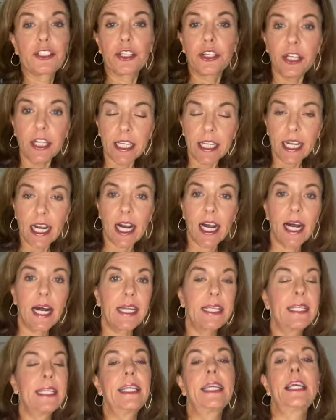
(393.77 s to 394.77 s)
your hoodie
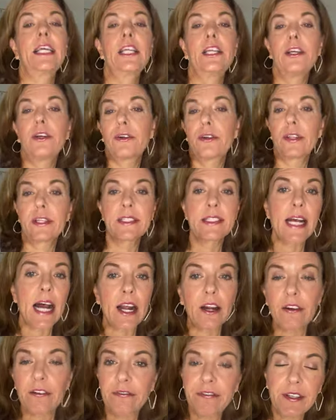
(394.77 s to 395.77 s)
on, you go to the
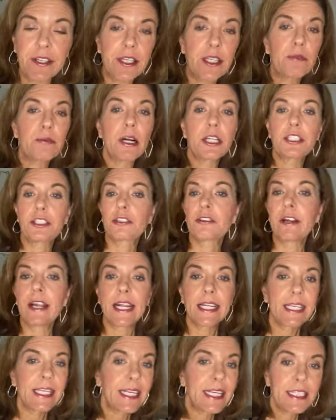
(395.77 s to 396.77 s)
soccer field, watch your
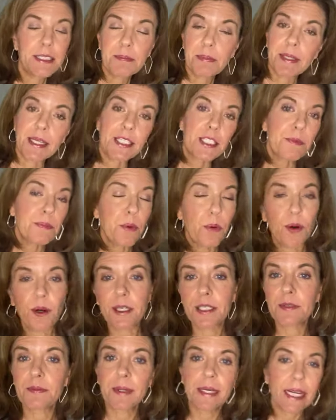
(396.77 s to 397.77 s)
grandkids play
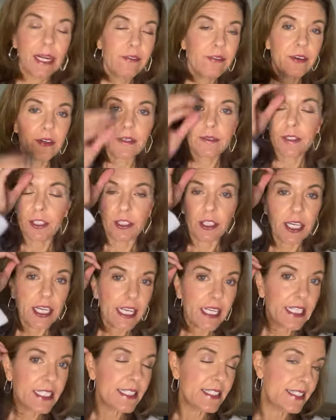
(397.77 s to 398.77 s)
sports, whatever, your
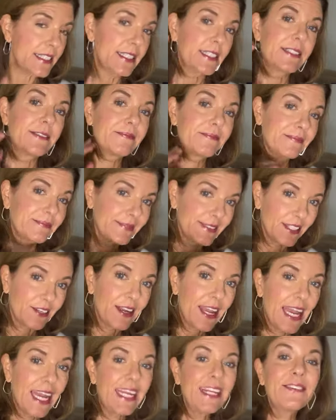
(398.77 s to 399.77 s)
kids.
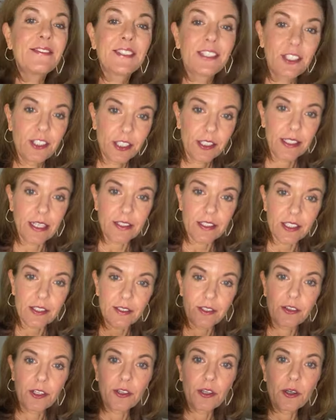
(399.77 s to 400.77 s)
Okay? That's a
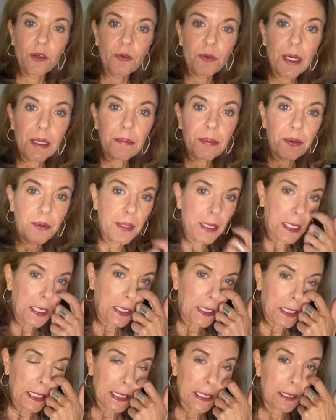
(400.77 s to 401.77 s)
great point.
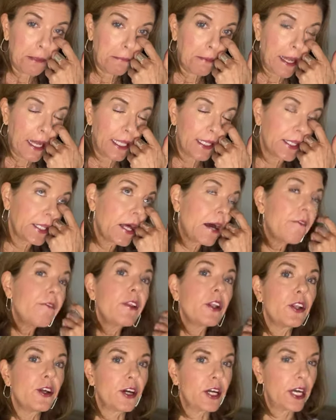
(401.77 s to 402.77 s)
I love that. I love the
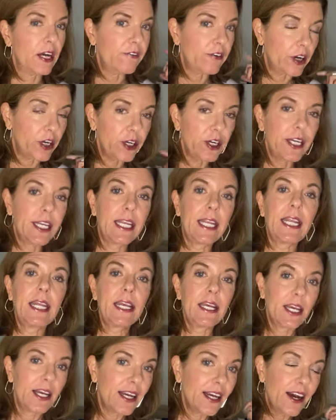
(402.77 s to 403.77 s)
look of a hoodie
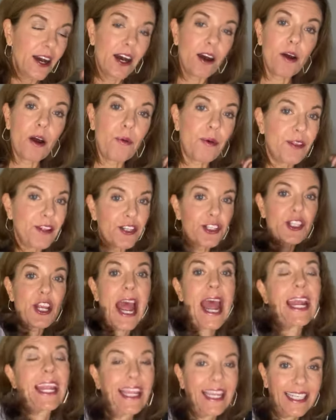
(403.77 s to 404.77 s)
with a
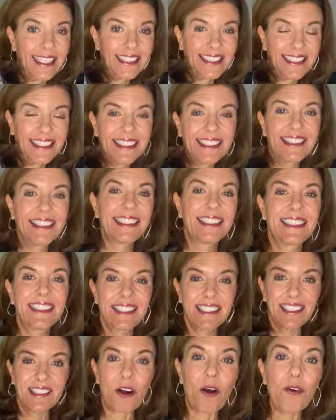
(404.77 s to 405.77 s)
jacket
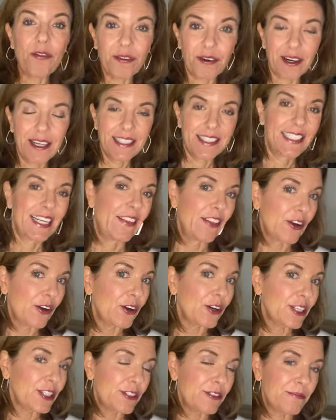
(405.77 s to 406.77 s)
over it and the
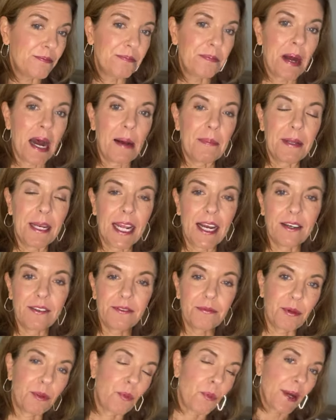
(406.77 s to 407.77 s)
hood popping out
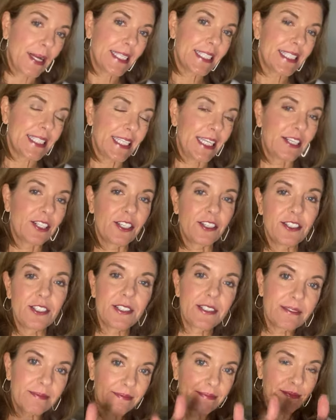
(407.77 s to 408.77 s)
with white
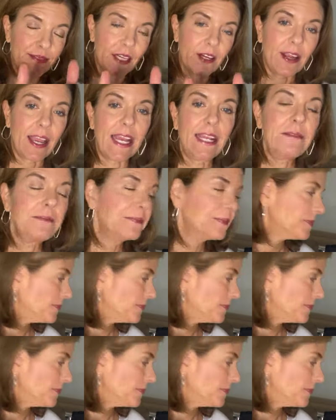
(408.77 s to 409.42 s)
sneakers. Okay?